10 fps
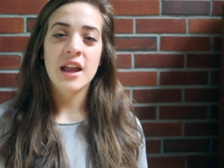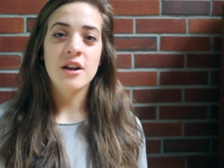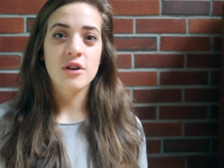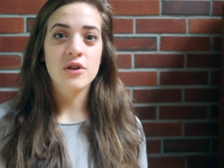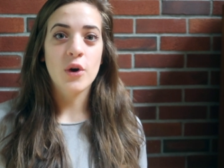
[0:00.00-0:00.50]

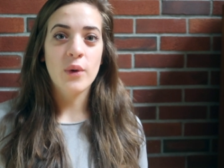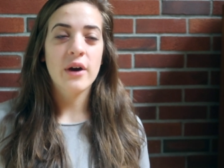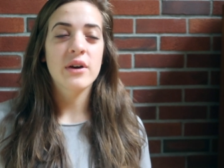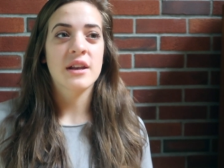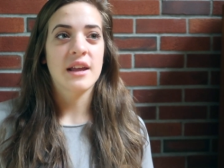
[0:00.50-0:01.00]
and go
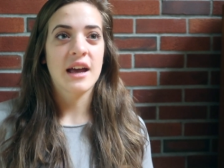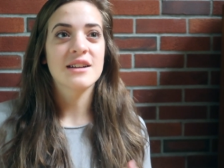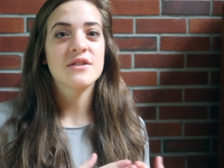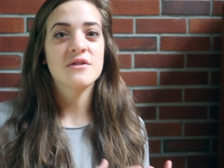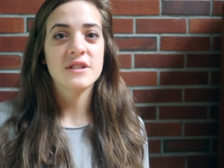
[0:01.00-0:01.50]
out and
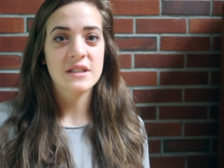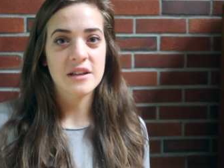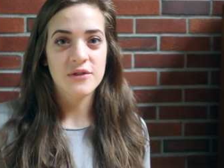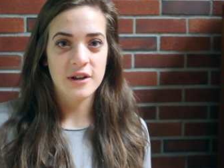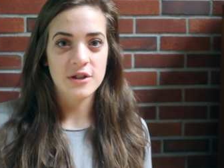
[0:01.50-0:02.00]
actively
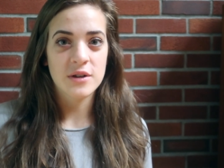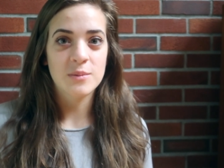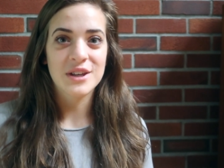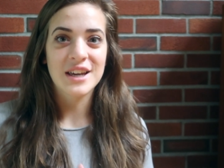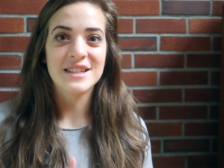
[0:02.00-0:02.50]
seek
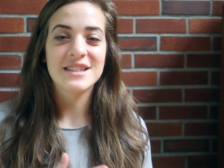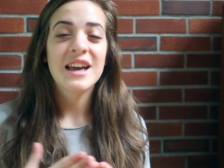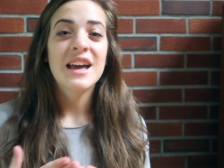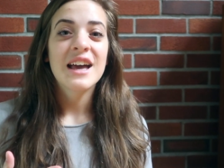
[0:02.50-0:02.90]
friendship, because